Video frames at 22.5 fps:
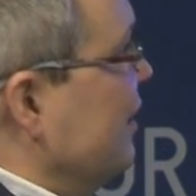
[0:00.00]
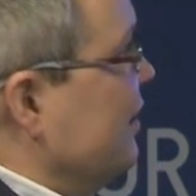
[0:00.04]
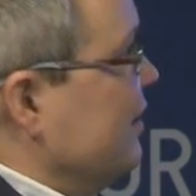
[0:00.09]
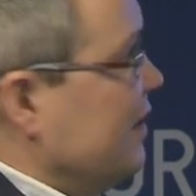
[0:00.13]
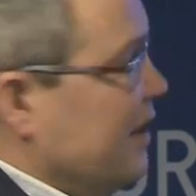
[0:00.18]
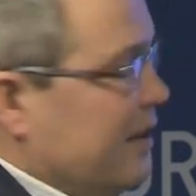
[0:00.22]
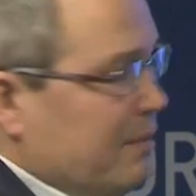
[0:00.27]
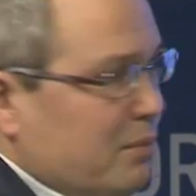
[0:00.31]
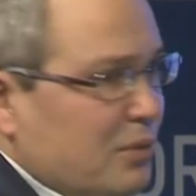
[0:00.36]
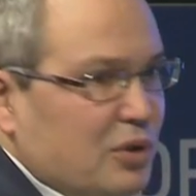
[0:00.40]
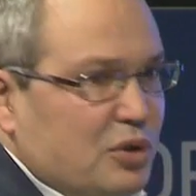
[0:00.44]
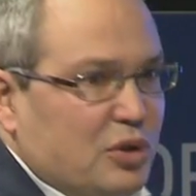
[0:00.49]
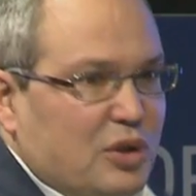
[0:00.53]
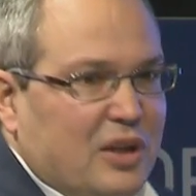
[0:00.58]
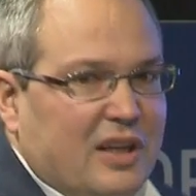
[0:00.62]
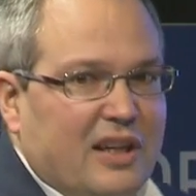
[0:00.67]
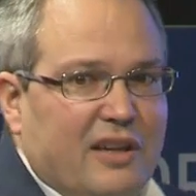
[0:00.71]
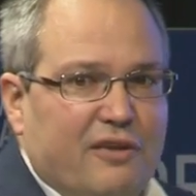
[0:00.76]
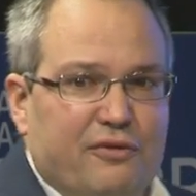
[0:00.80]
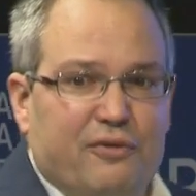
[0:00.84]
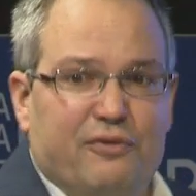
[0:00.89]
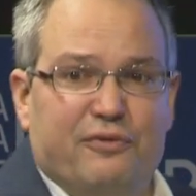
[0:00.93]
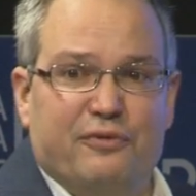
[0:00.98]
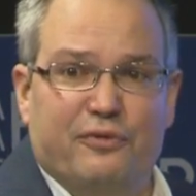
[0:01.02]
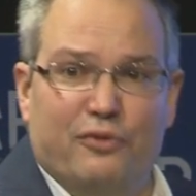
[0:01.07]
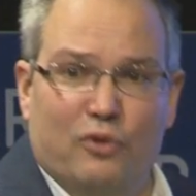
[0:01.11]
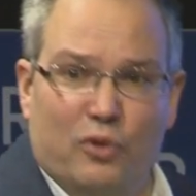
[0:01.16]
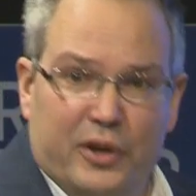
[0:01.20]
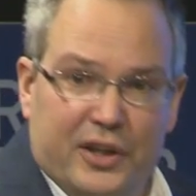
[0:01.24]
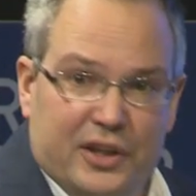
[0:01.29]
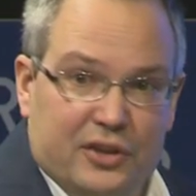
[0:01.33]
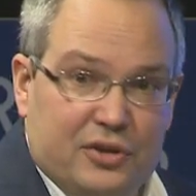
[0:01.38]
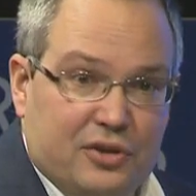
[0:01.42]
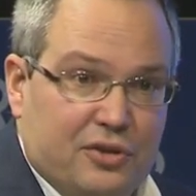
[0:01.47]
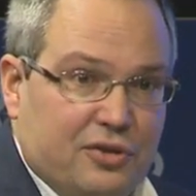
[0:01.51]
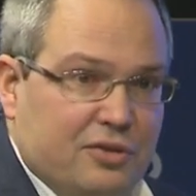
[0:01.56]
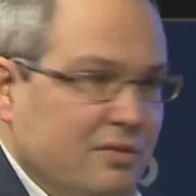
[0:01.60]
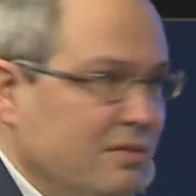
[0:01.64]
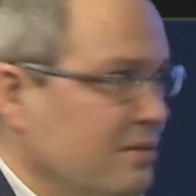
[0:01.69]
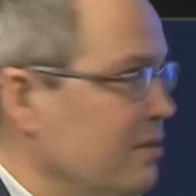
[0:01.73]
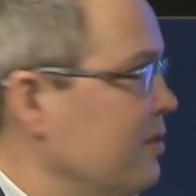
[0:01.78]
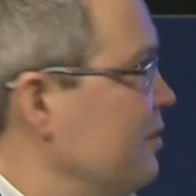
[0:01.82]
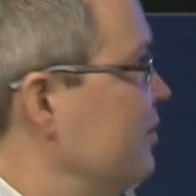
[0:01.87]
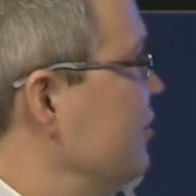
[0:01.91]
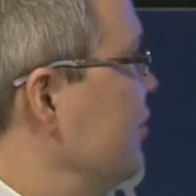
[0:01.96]
They must have voice,
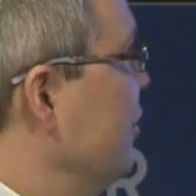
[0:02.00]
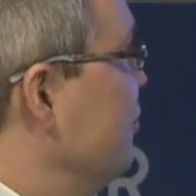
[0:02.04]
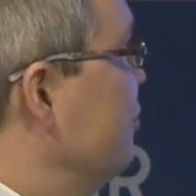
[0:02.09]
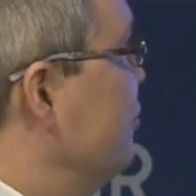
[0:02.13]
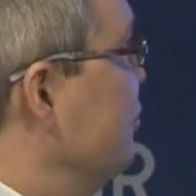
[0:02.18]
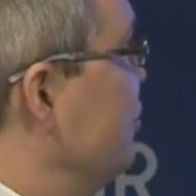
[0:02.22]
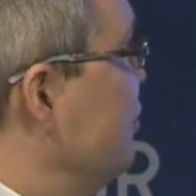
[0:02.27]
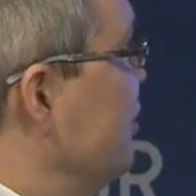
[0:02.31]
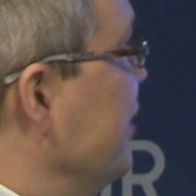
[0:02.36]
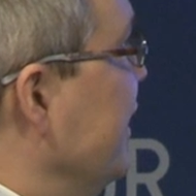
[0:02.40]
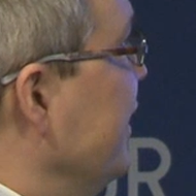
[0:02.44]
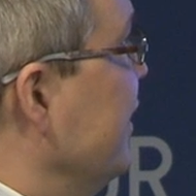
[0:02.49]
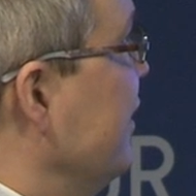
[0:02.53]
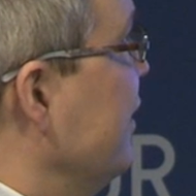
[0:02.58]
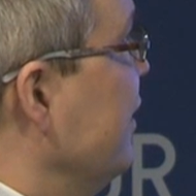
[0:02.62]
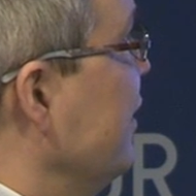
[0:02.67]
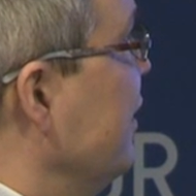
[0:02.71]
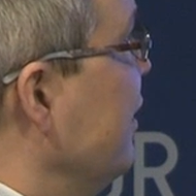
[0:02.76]
so to say.